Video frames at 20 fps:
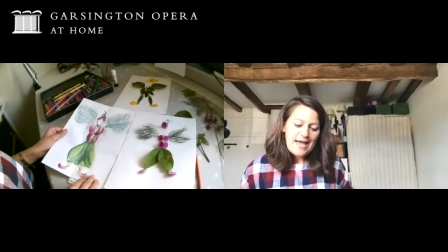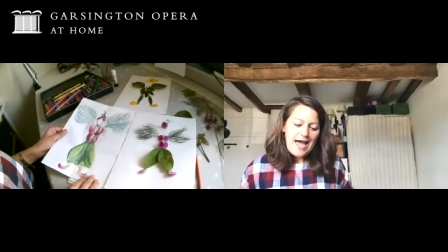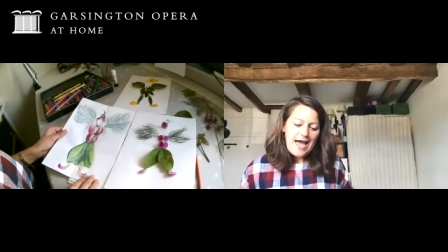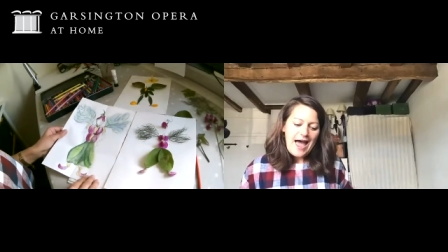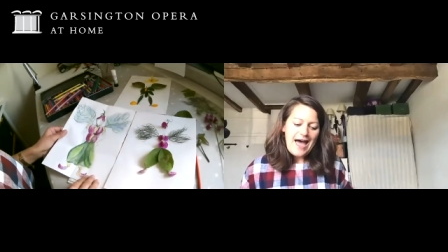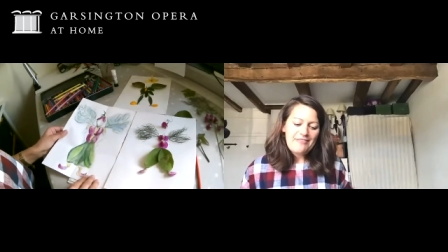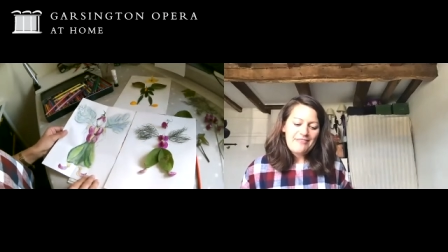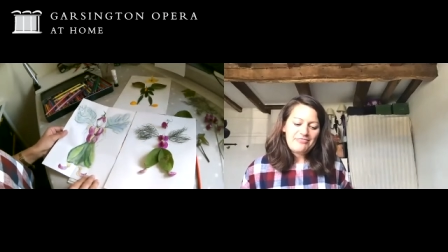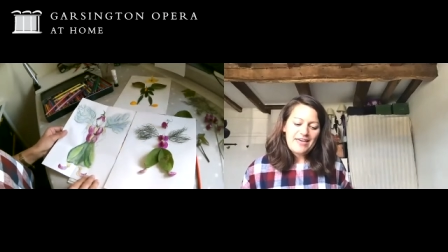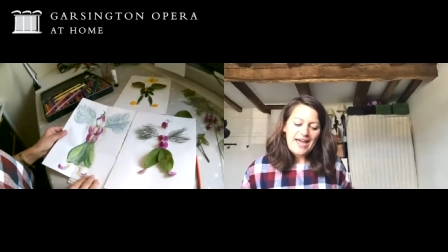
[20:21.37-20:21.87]

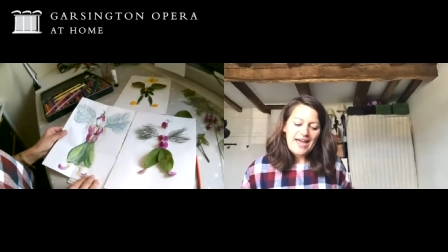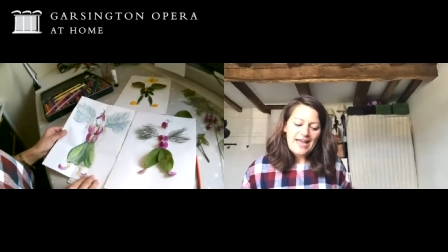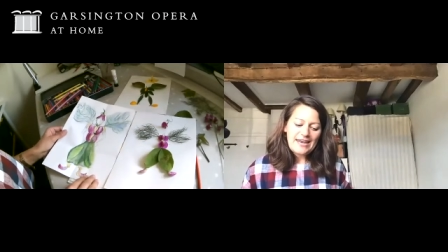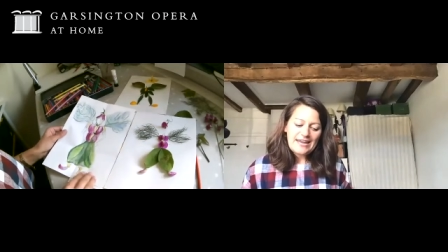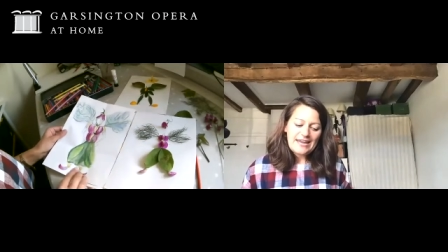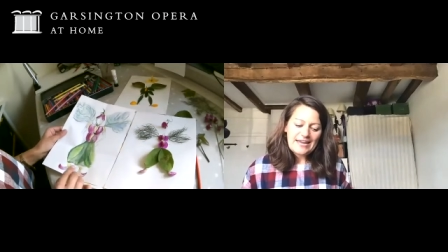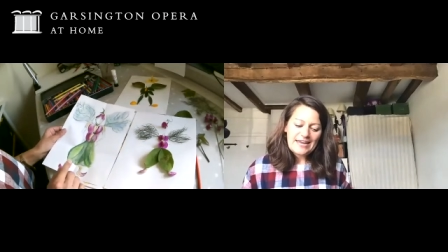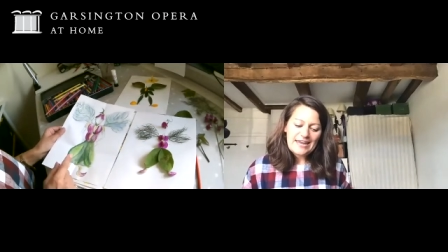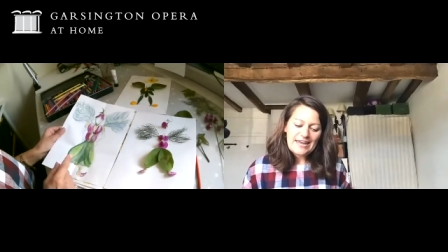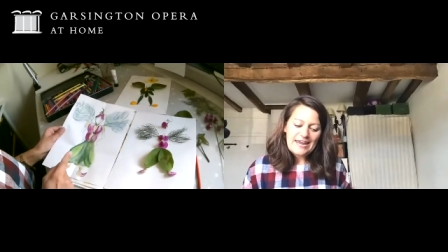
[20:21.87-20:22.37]
And then
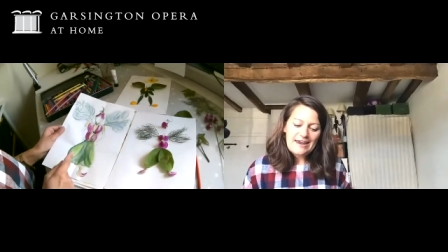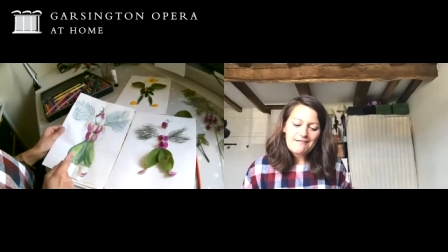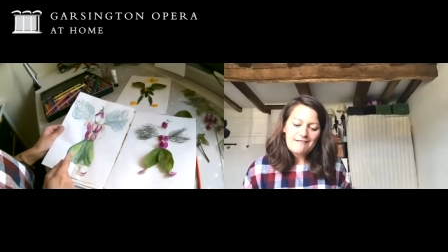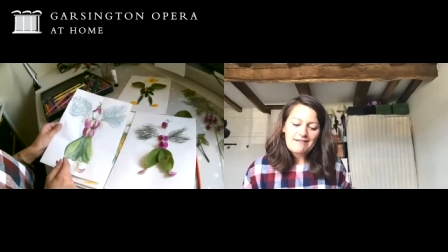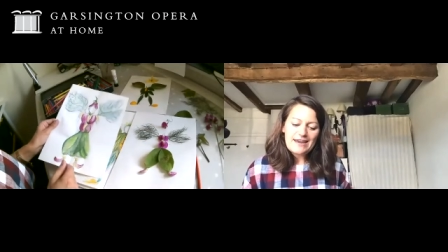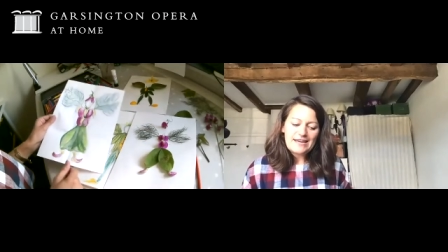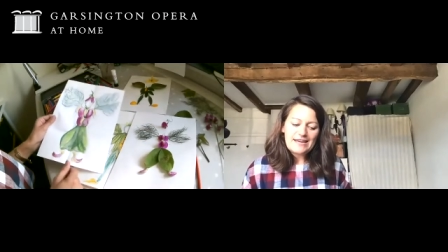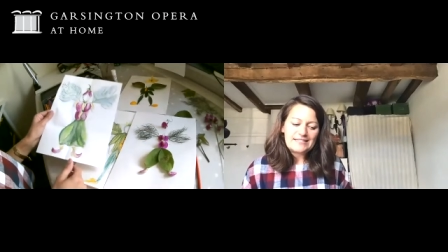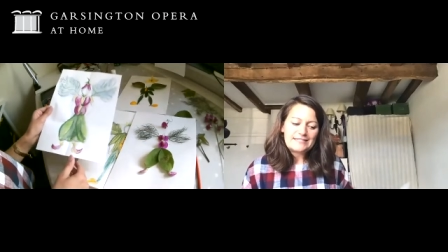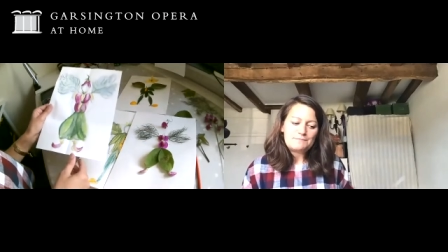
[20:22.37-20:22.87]
here
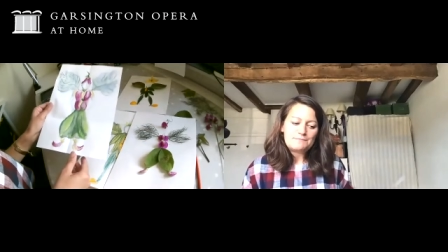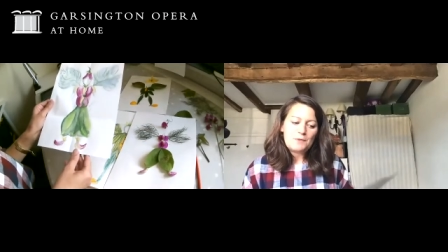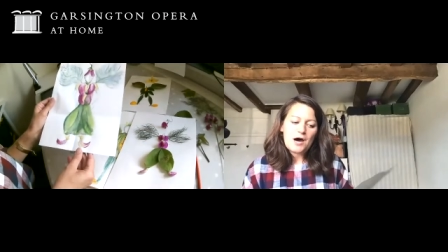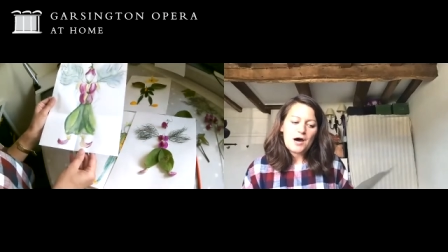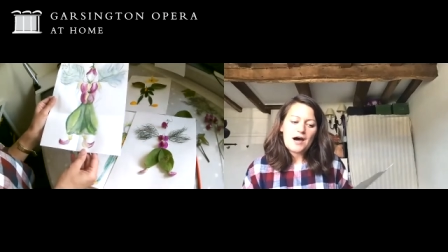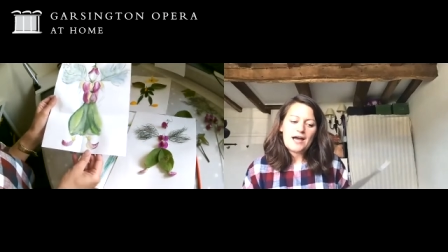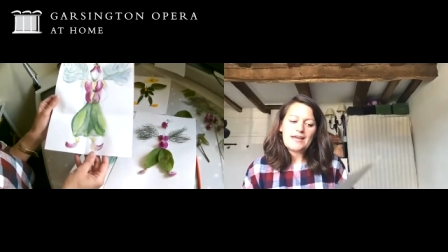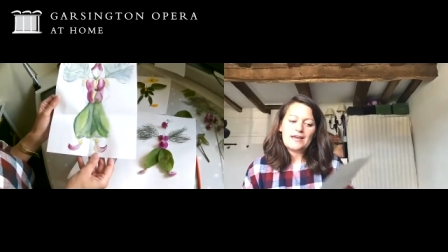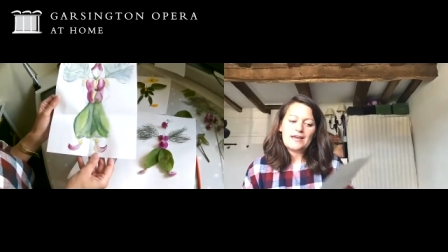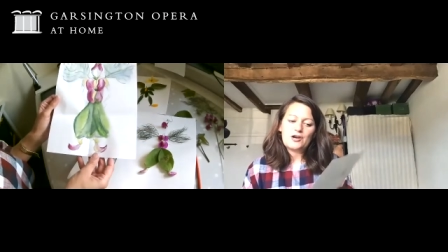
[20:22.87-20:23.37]
is
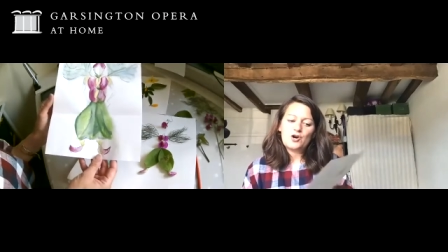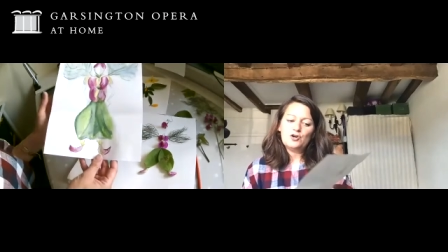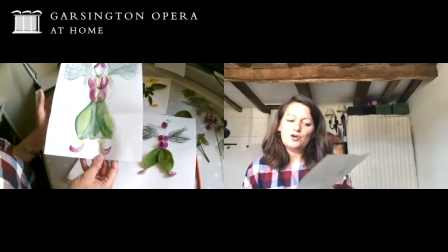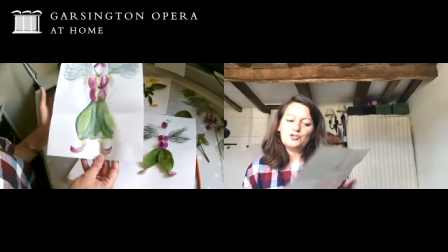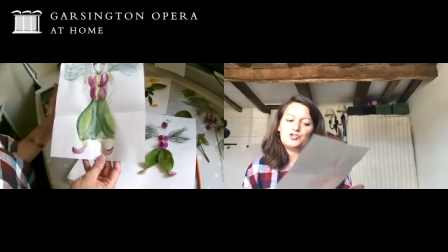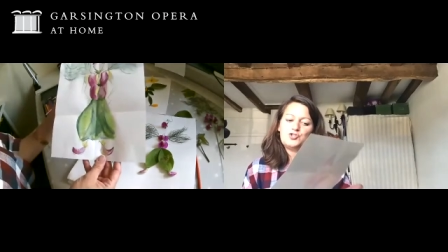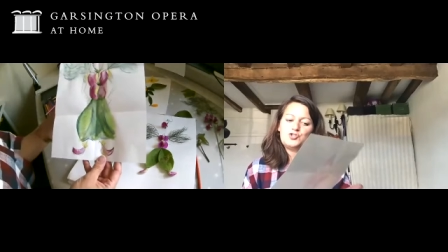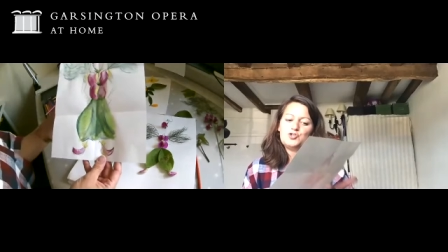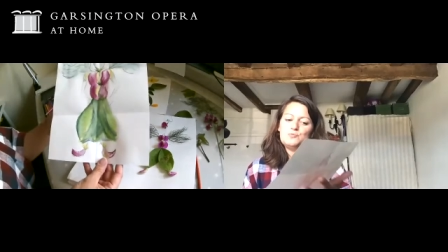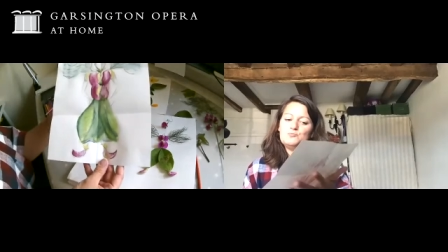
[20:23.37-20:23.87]
my
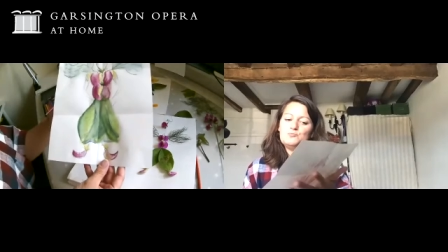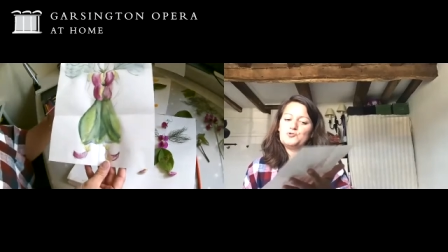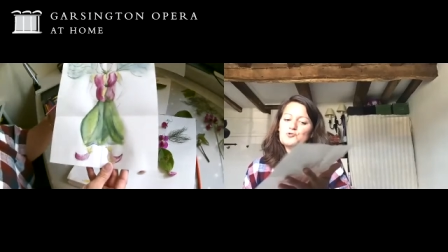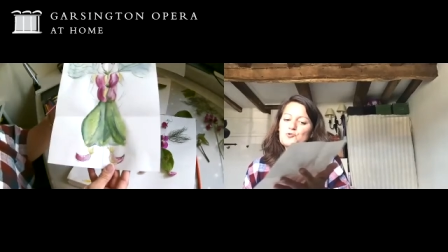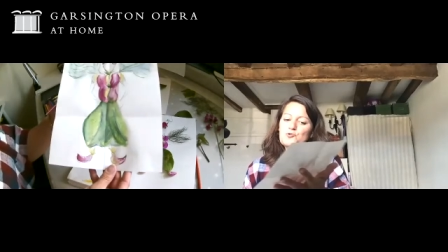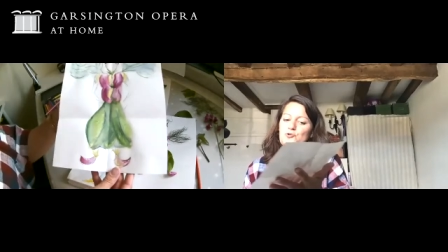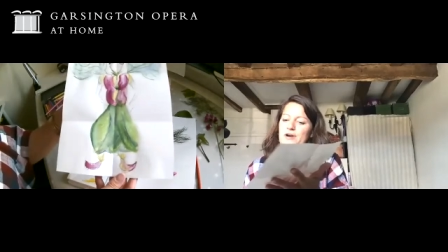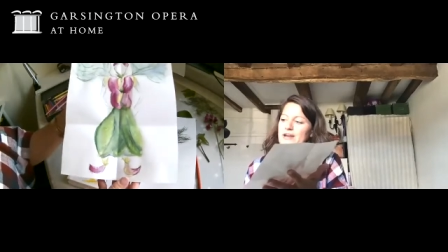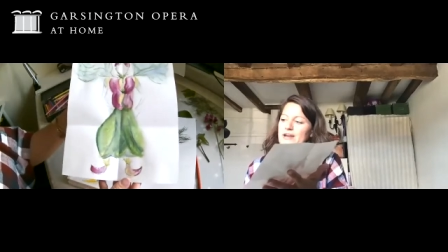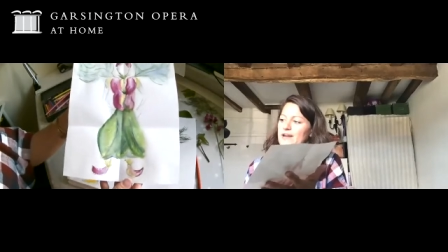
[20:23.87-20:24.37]
costume
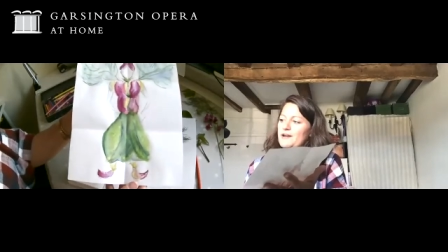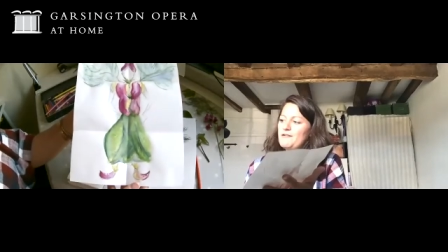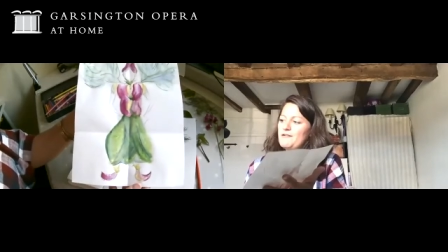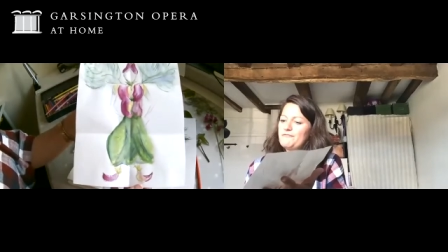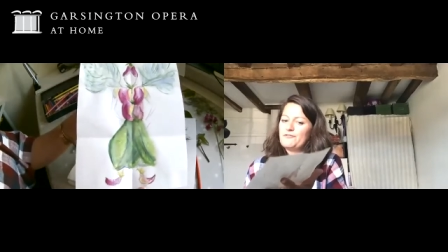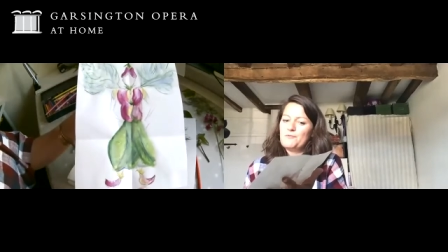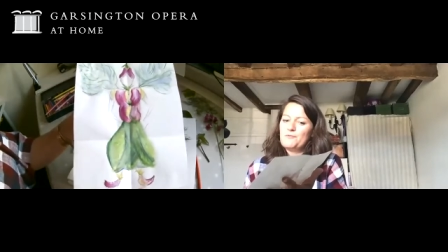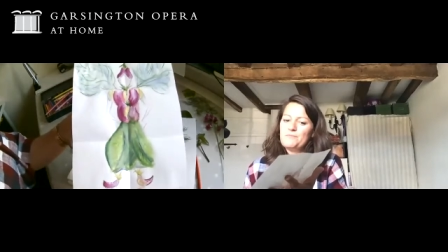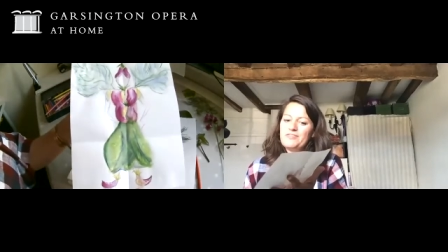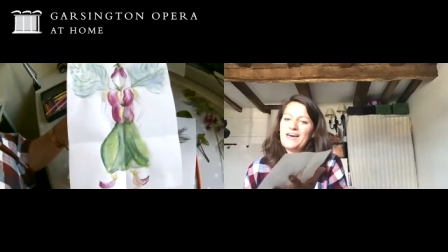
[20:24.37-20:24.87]
drawing
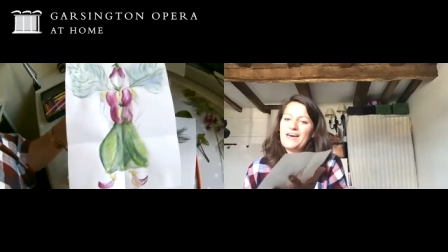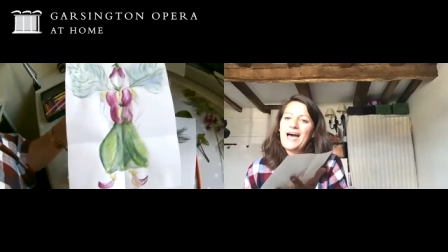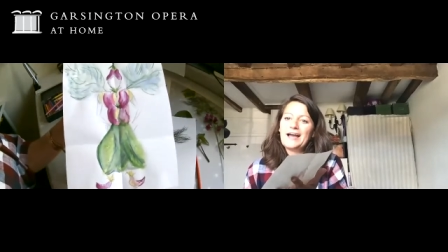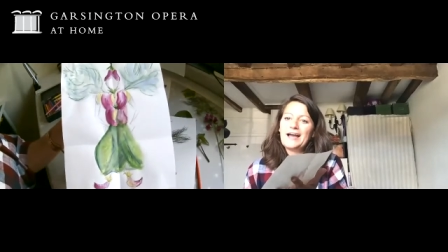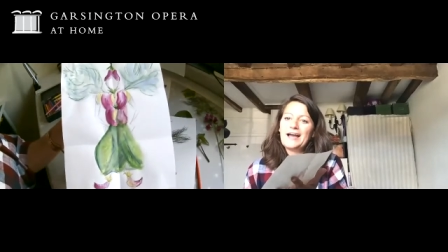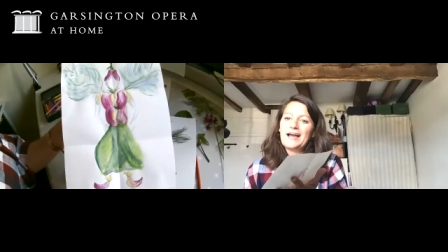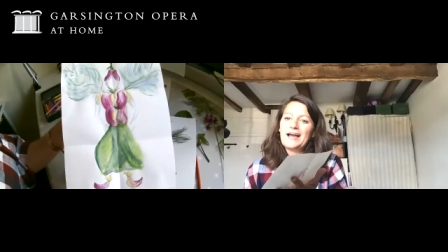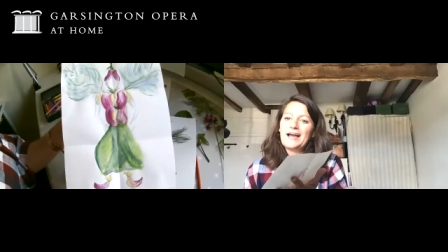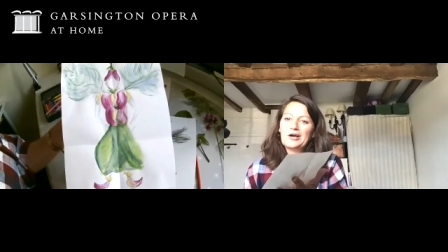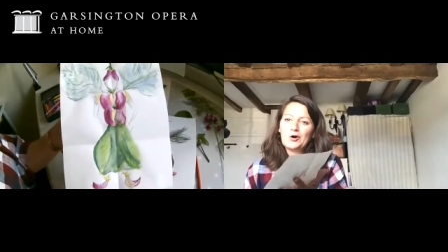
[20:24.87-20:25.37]
from that
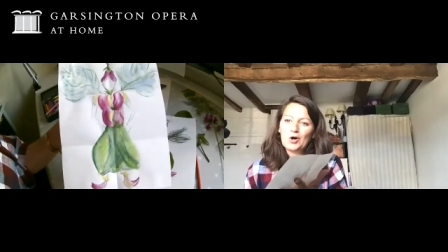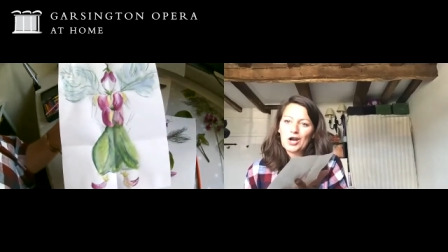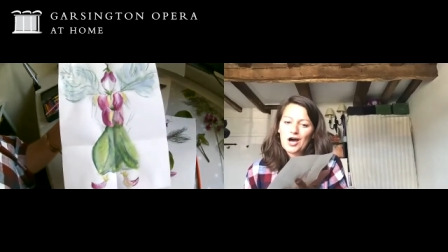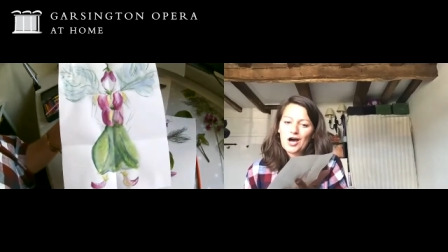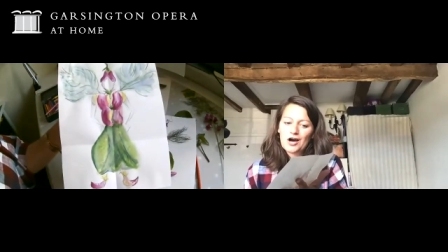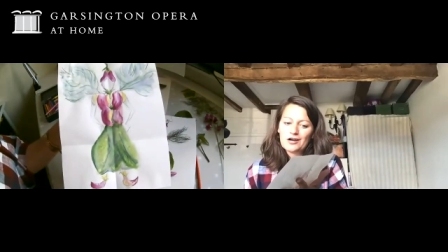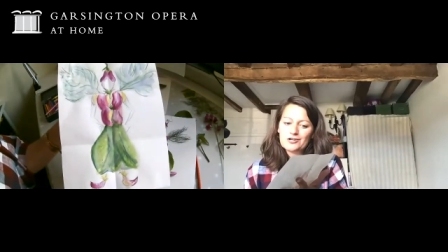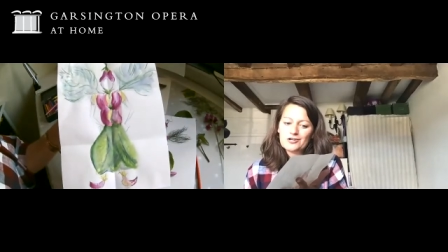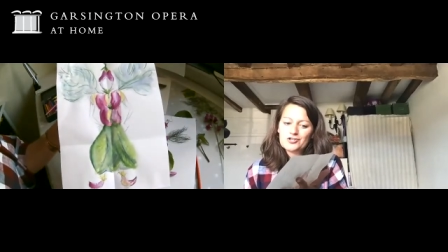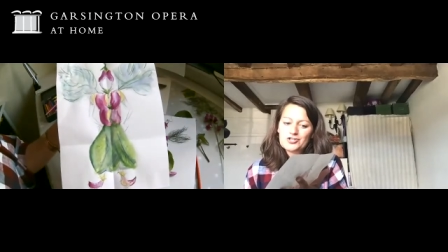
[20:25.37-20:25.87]

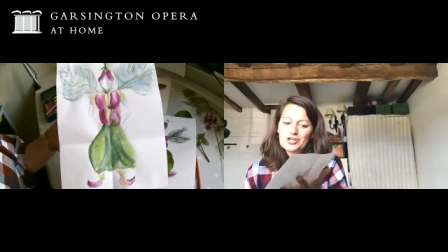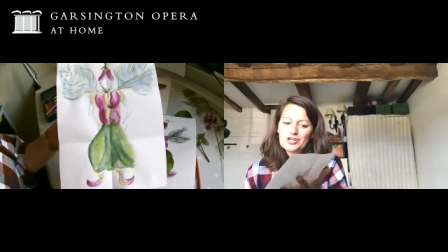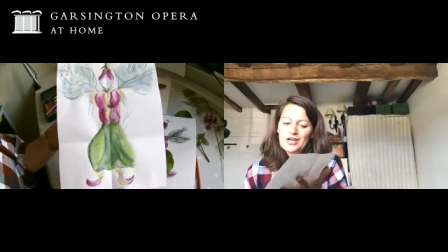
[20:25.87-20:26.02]
collage.